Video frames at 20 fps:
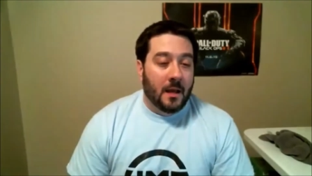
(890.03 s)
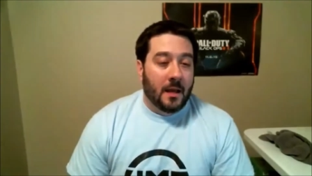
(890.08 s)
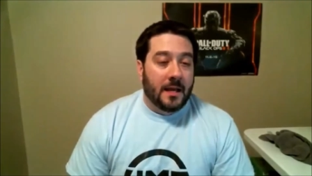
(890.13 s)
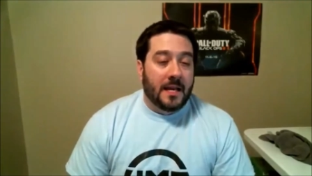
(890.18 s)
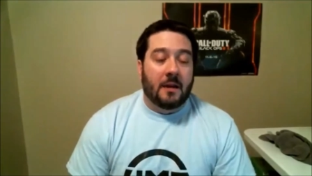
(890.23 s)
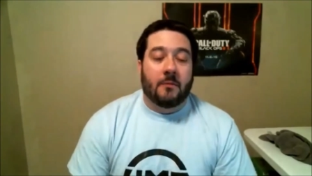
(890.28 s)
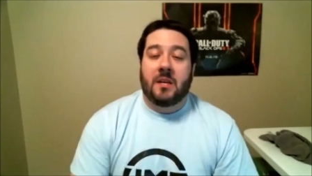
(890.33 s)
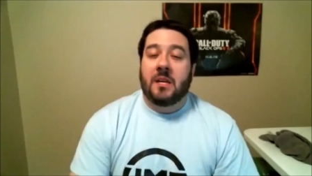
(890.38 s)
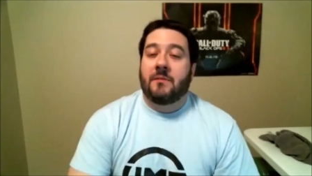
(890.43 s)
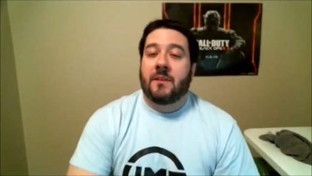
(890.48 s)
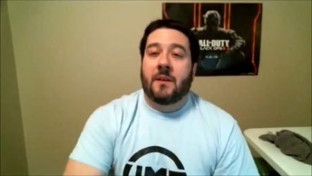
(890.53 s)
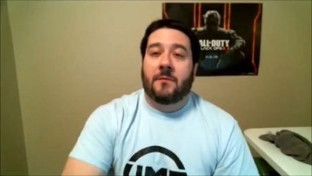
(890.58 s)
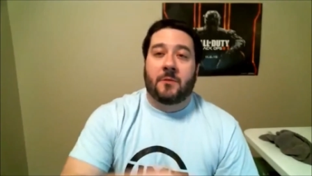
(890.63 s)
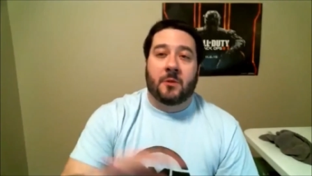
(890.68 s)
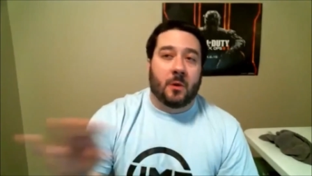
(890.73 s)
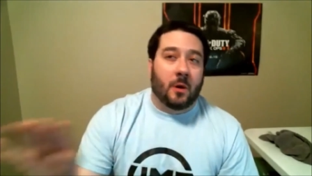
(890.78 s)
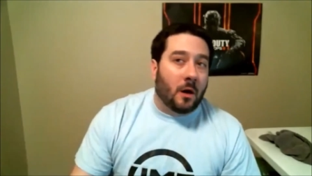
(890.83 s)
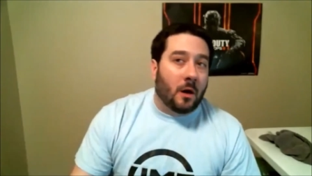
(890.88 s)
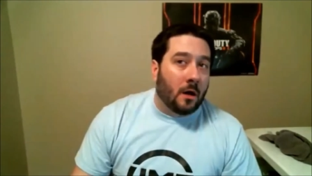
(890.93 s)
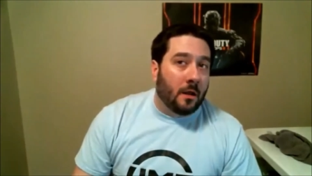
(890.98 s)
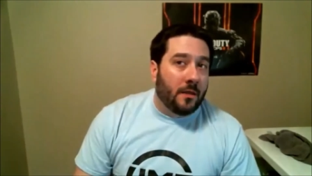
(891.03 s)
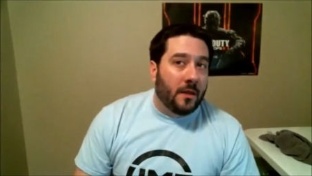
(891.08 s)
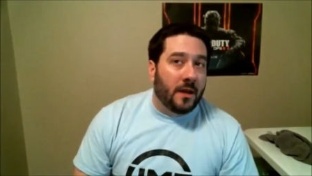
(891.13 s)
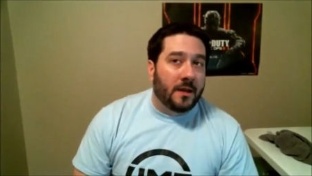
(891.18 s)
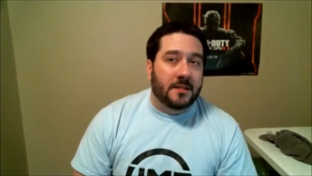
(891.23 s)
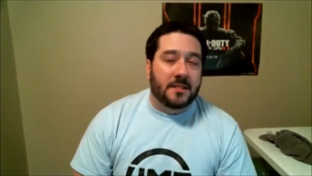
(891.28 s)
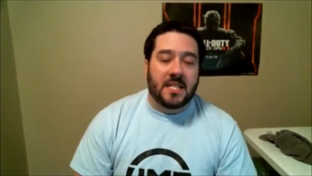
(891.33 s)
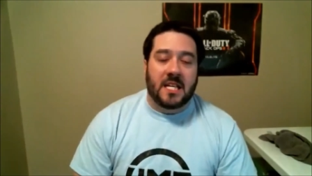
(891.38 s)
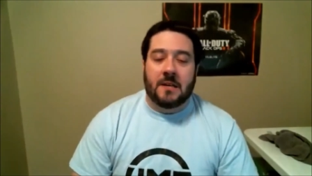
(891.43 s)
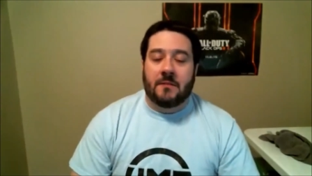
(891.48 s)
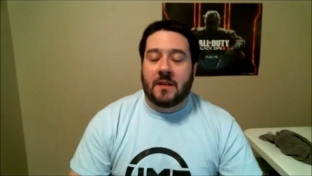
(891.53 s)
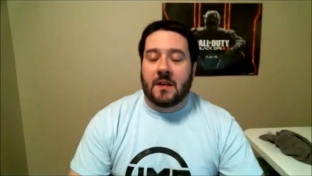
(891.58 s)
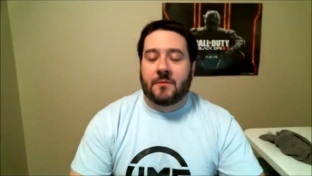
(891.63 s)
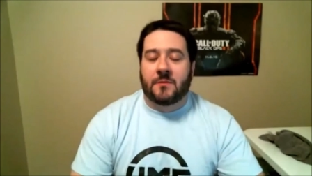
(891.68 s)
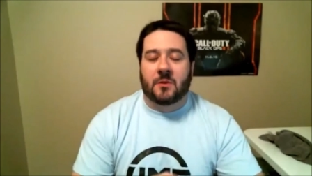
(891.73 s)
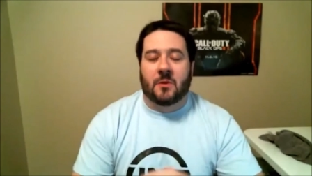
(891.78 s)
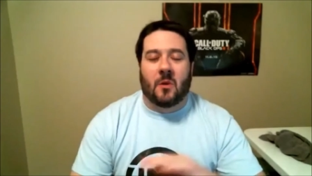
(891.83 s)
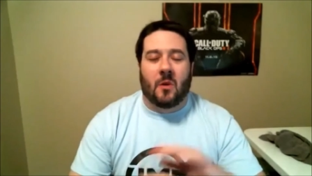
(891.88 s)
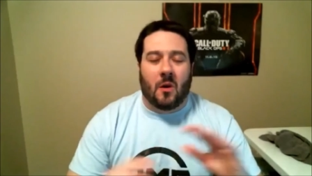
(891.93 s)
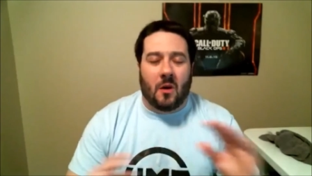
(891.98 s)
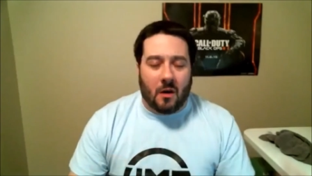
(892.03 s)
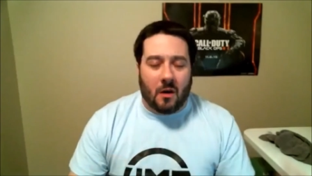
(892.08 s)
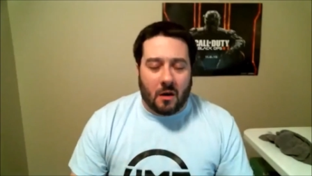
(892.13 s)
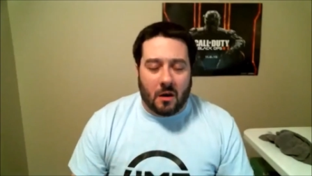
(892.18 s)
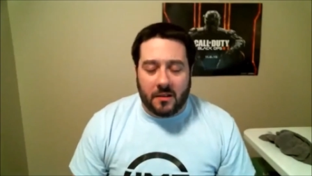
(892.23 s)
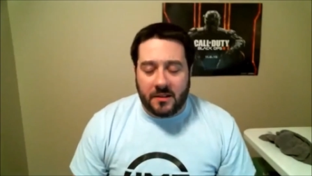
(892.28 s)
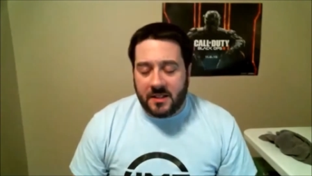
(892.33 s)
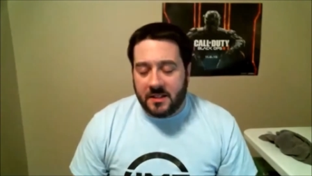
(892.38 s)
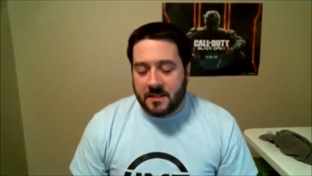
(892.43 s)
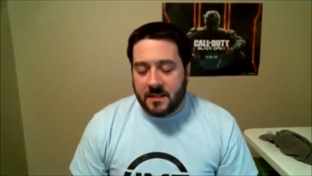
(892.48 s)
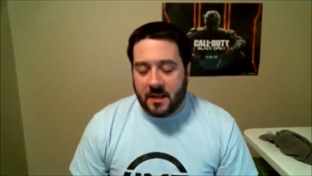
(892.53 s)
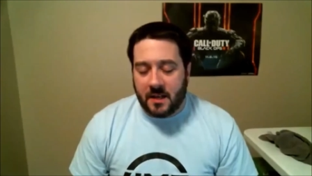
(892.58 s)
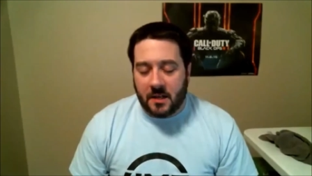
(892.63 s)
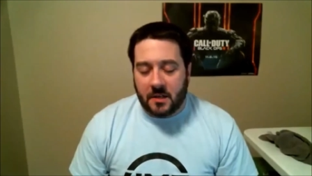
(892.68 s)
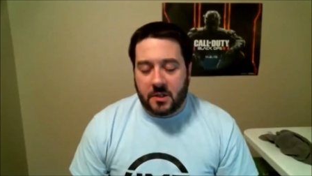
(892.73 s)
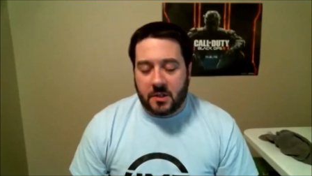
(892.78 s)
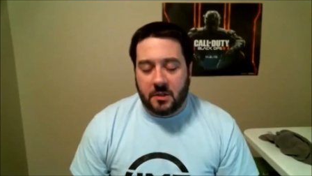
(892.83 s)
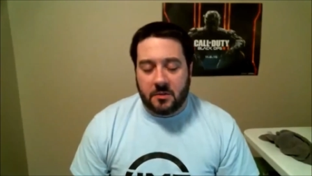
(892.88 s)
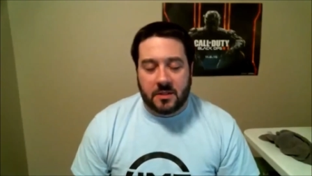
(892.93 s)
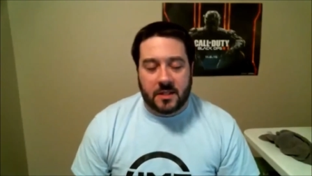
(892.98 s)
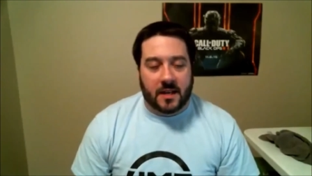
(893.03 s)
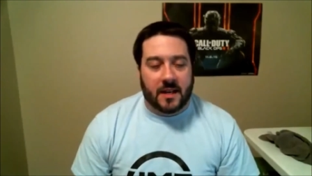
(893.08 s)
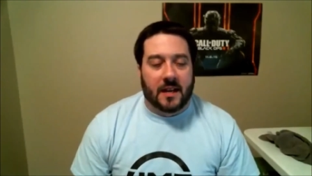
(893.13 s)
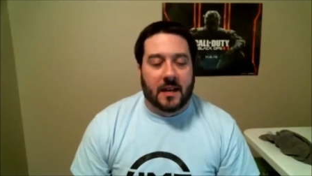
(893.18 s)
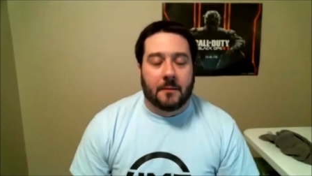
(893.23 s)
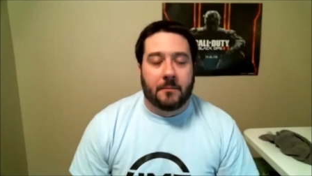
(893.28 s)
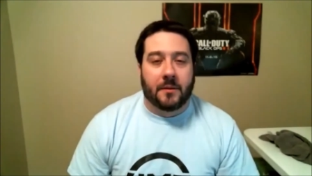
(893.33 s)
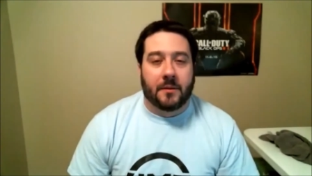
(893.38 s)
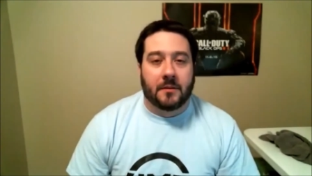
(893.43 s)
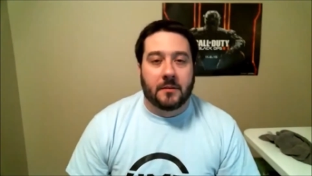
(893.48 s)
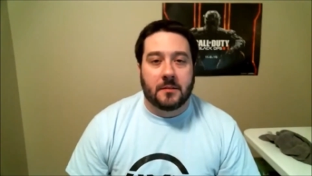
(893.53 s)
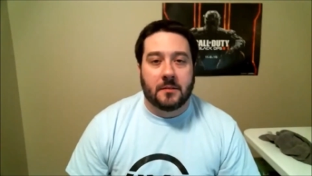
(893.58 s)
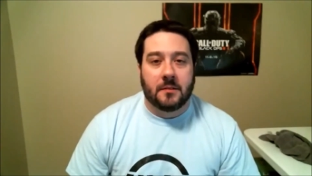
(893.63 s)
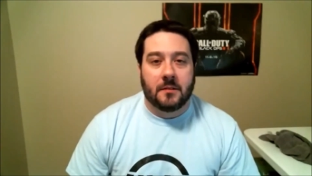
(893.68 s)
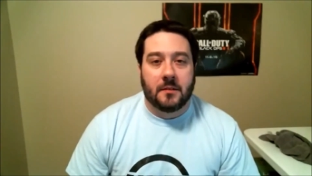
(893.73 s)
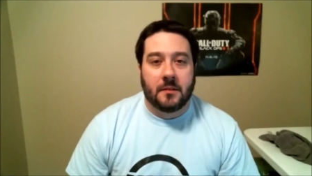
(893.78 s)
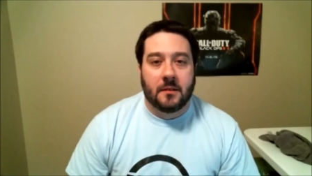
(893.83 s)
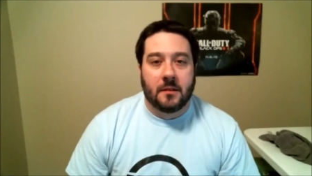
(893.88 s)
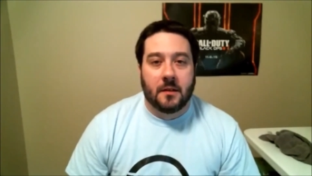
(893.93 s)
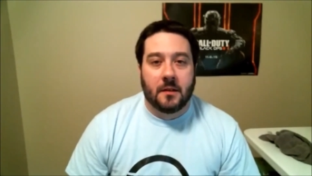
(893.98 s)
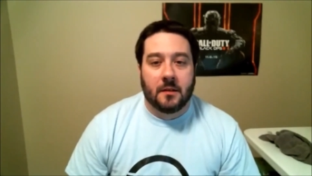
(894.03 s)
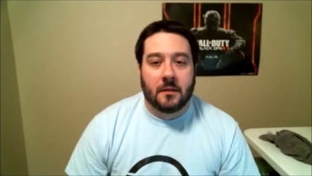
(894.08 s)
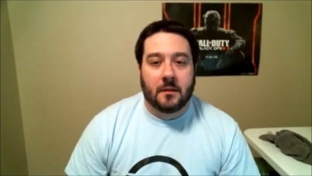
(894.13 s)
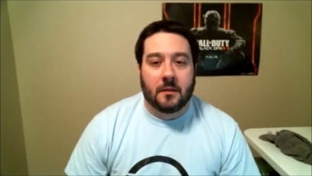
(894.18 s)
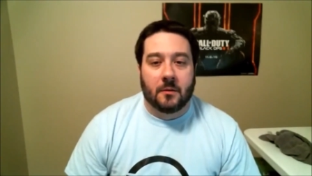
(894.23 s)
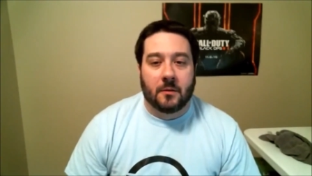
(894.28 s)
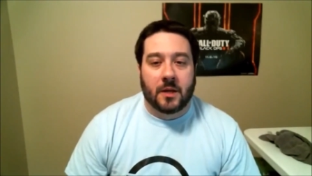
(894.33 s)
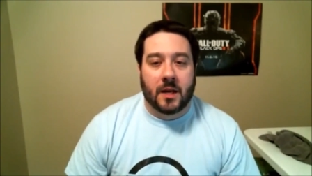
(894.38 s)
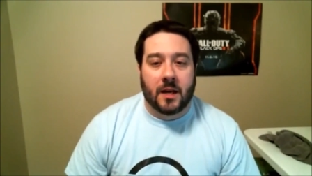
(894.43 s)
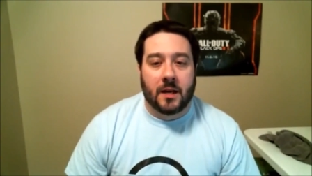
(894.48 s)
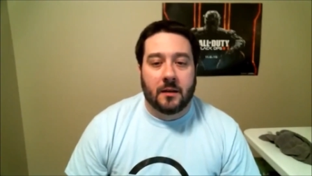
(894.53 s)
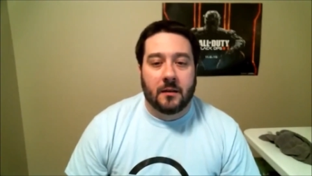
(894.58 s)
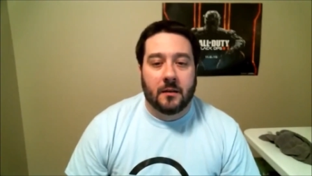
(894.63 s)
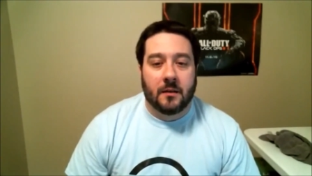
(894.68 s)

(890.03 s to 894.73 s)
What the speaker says: Now, even after all this, even after all these issues that happened, okay,